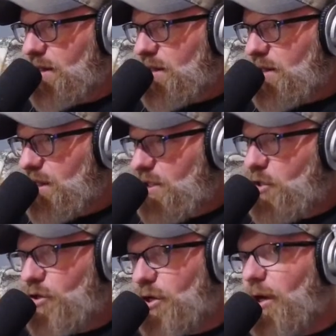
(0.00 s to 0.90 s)

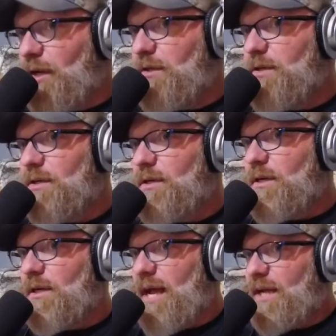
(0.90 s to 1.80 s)
you're good.
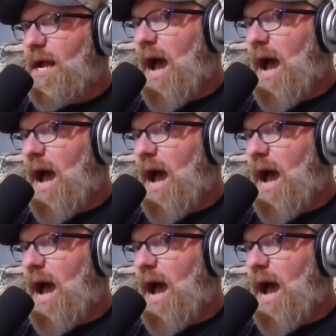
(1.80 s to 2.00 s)
Like